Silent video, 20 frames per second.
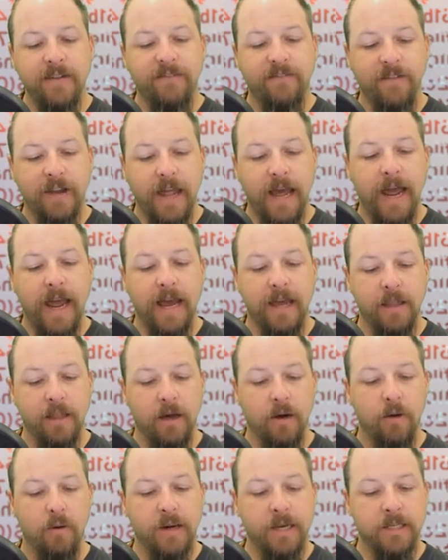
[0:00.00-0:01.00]
flag,
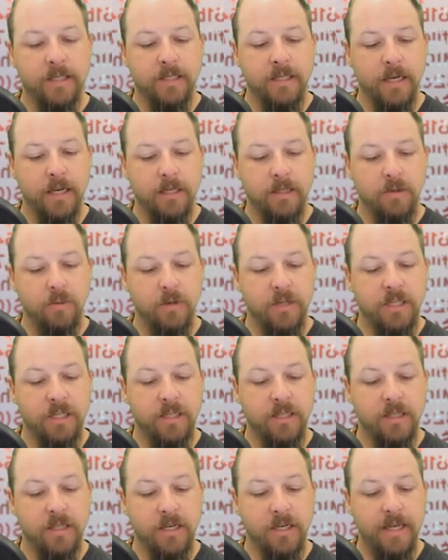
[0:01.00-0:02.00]
though, exists, which
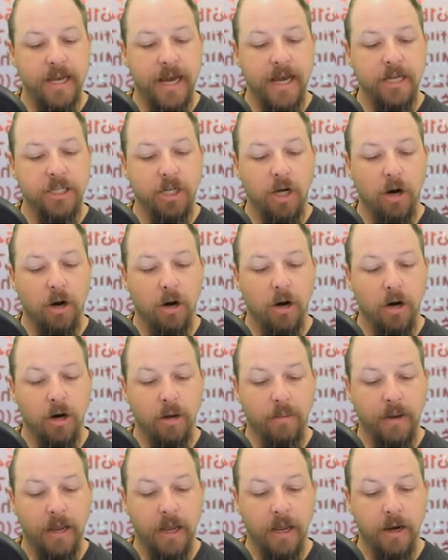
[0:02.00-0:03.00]
is the -R
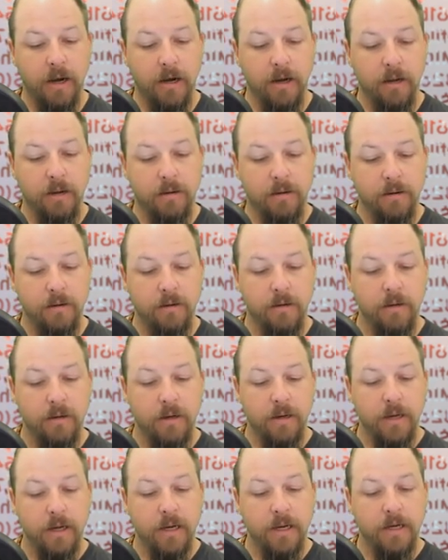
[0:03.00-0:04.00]
command.
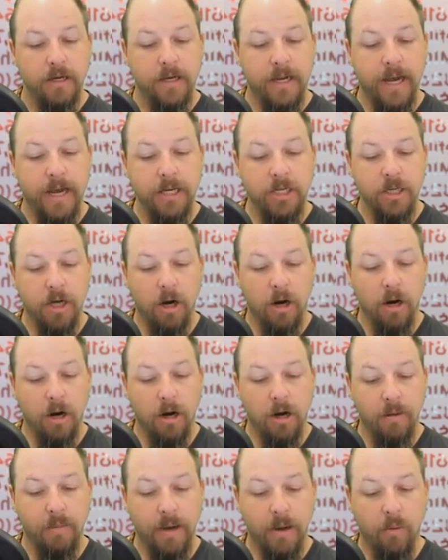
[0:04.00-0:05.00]
-R
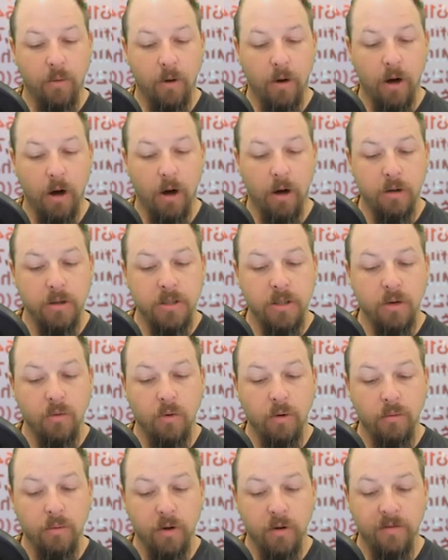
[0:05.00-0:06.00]
command will also
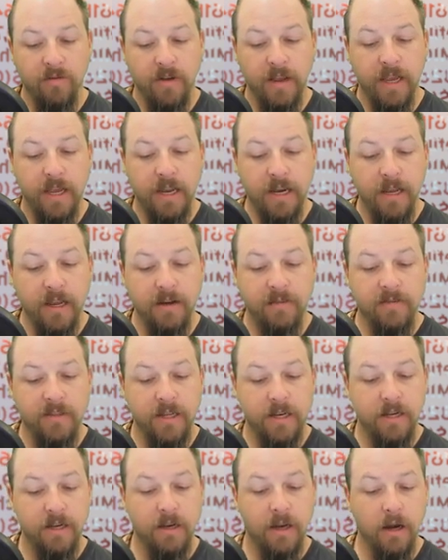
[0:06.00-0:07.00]
remove any of
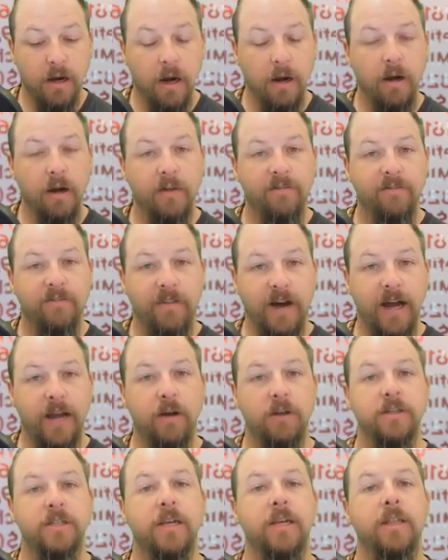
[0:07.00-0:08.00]
the
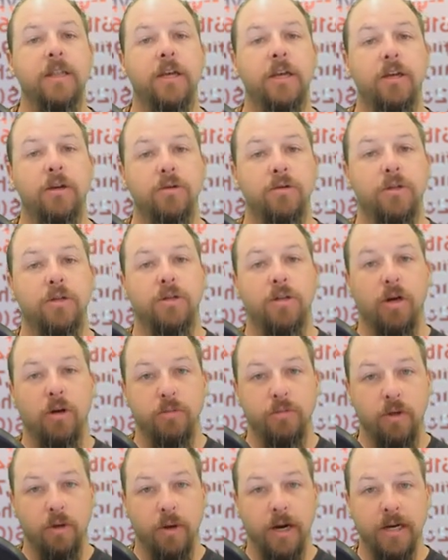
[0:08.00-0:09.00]
files in the user's
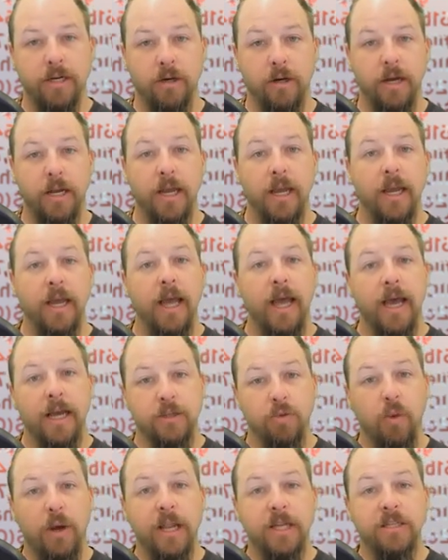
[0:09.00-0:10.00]
home directory,
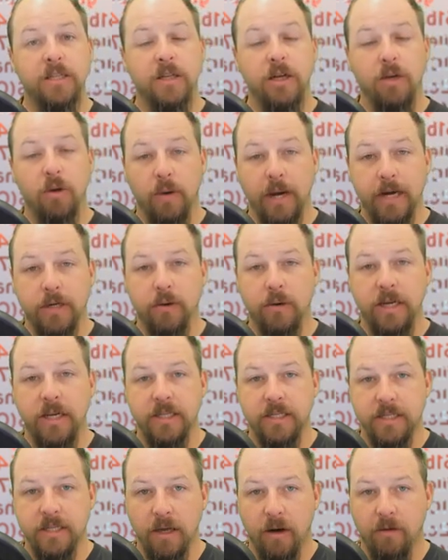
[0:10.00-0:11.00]
as well as the directory
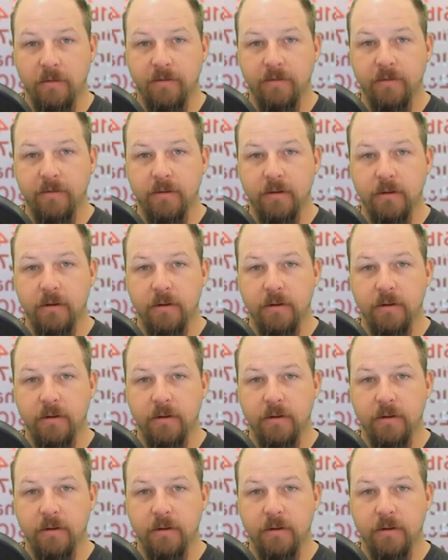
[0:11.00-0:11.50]
itself.